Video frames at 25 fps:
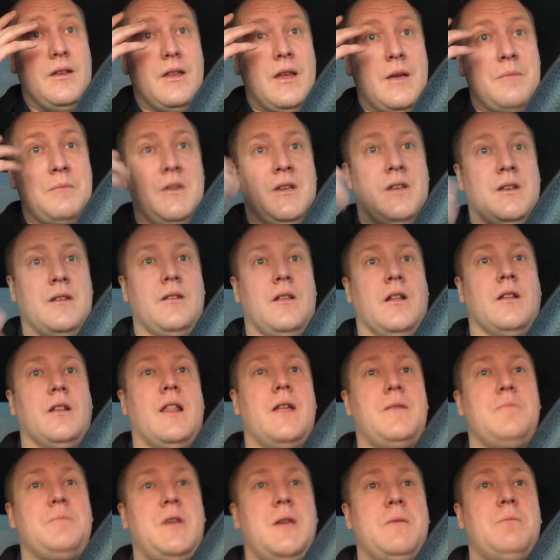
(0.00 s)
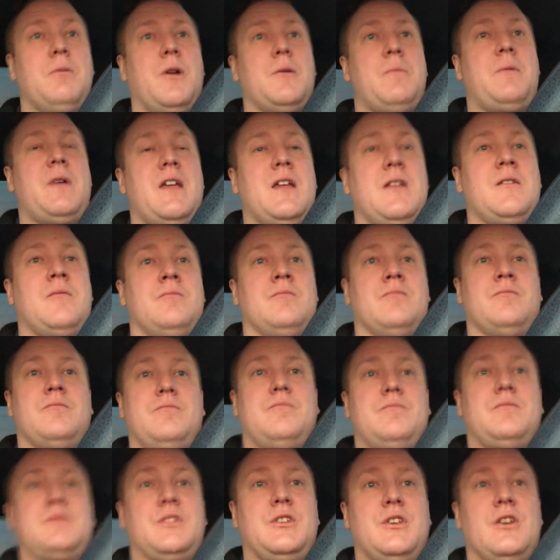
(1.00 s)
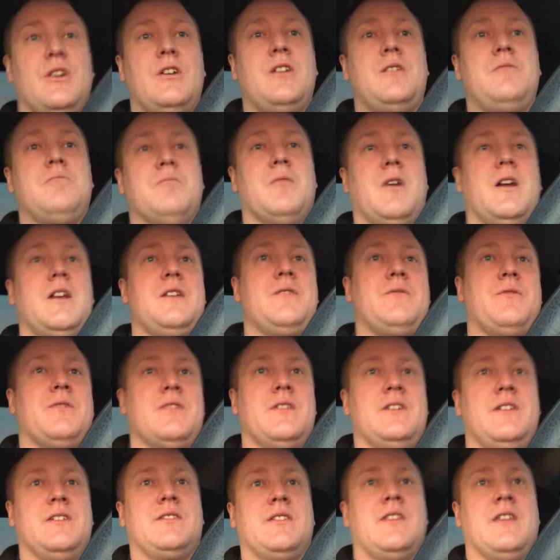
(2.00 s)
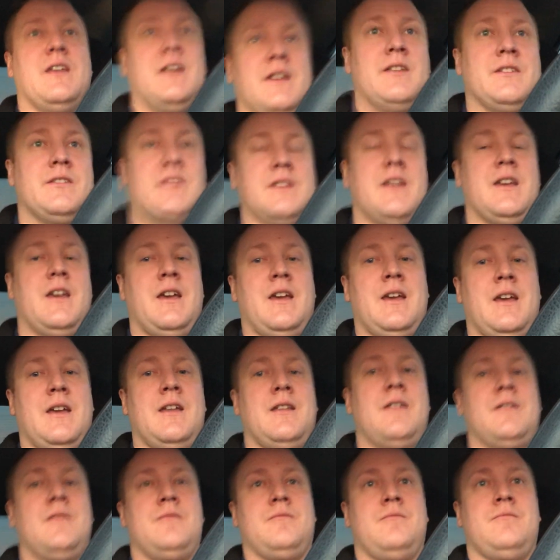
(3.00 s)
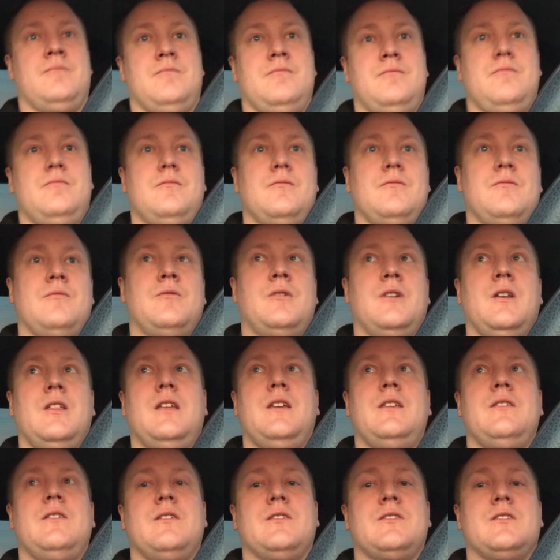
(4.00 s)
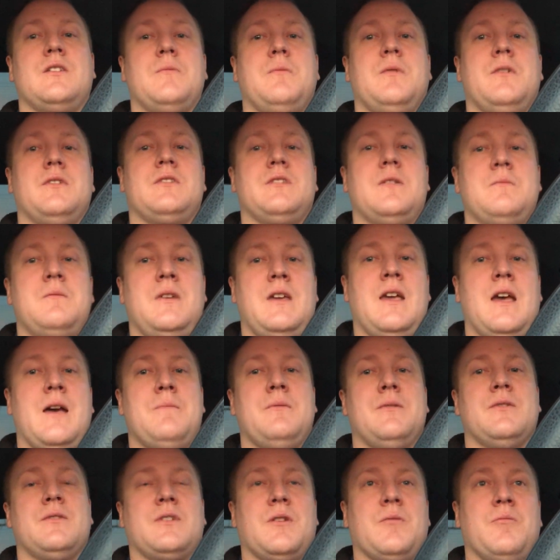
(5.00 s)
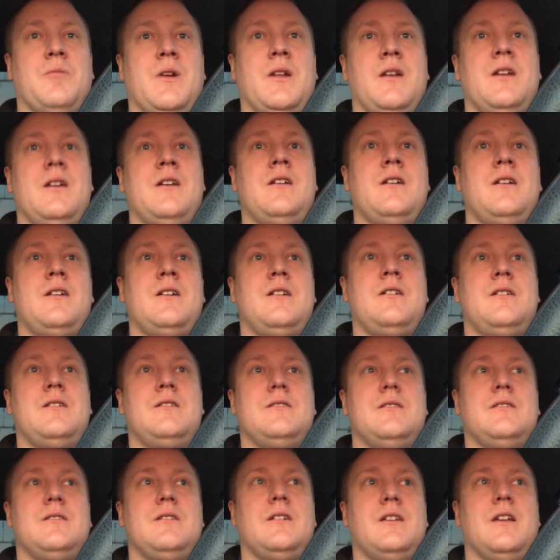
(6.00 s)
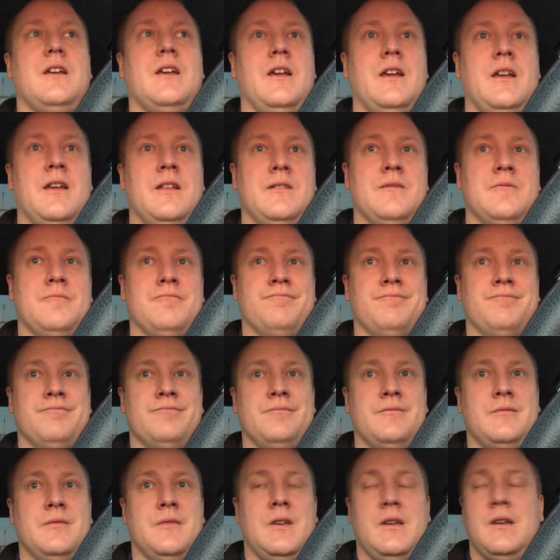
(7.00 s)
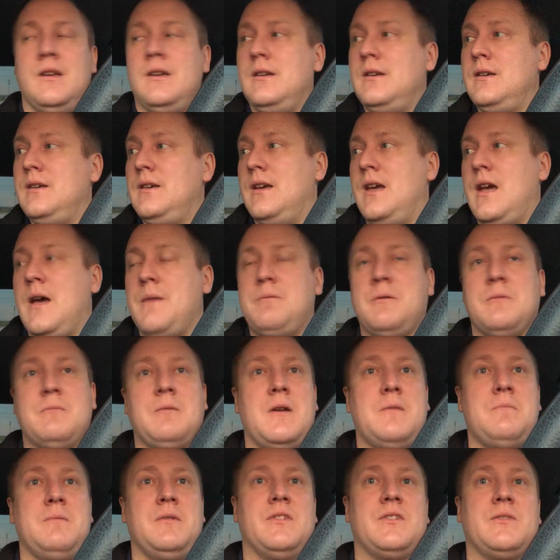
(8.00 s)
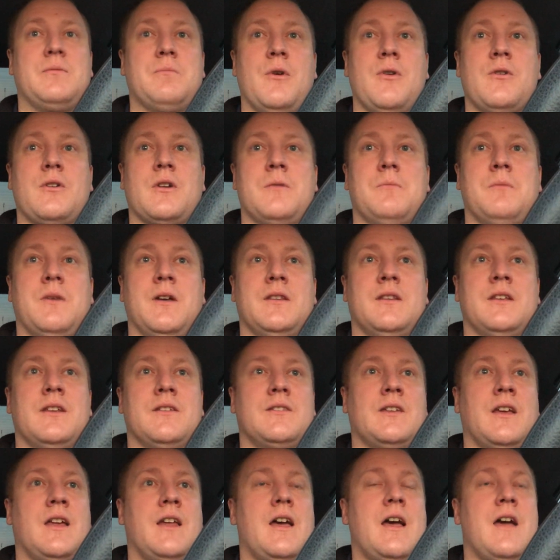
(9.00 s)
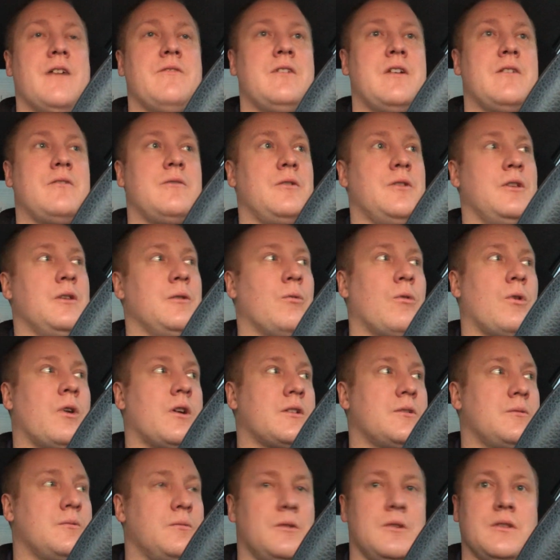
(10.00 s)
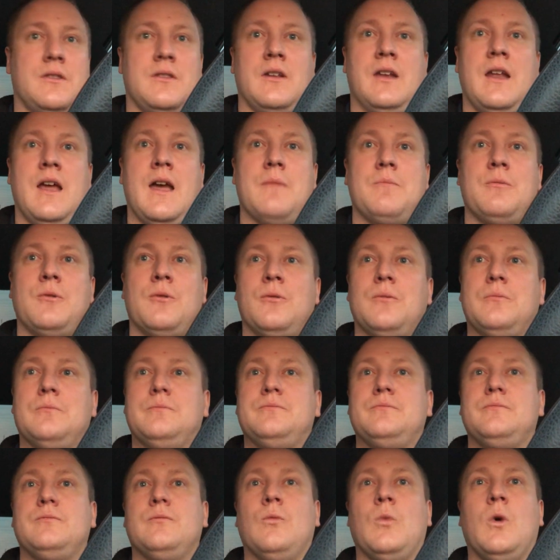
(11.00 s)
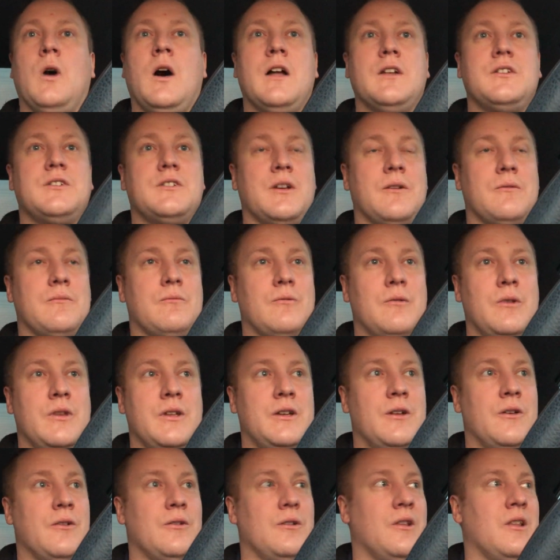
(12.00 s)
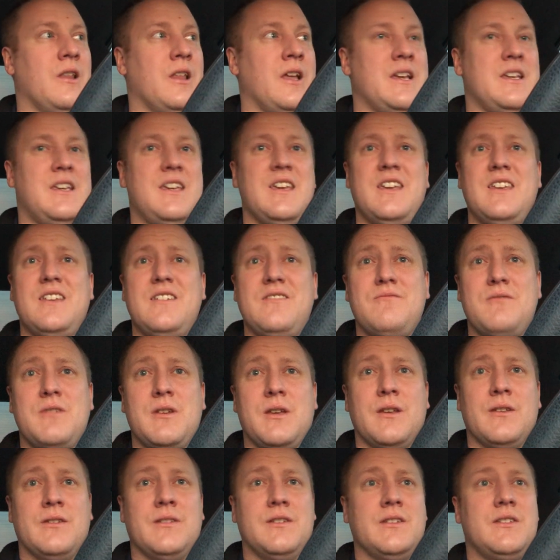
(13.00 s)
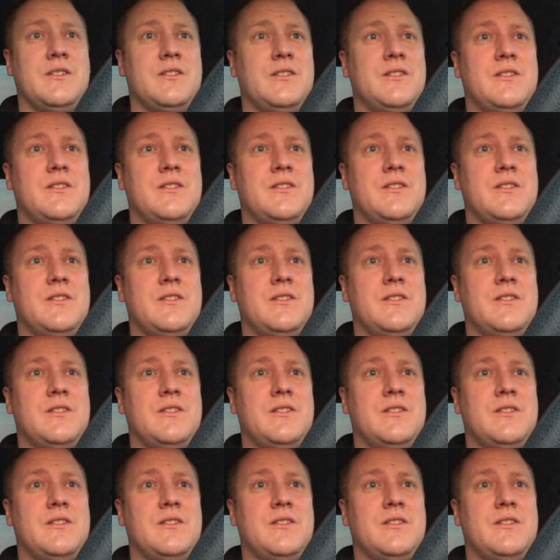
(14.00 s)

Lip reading: I mean, a lot people are paying good money for these things, and really they're supposed to be Apple's competitor, and Apple might be smoking them on this. I've never really worked with an Apple Watch. I really don't like it because